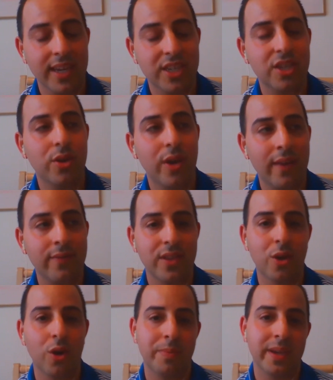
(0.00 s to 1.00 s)
election, you have to
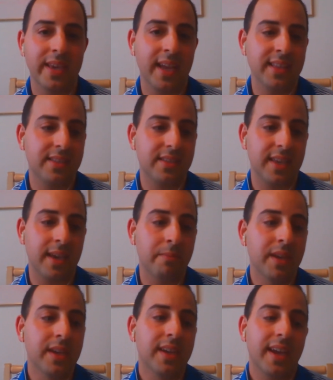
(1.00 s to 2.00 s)
go up against him,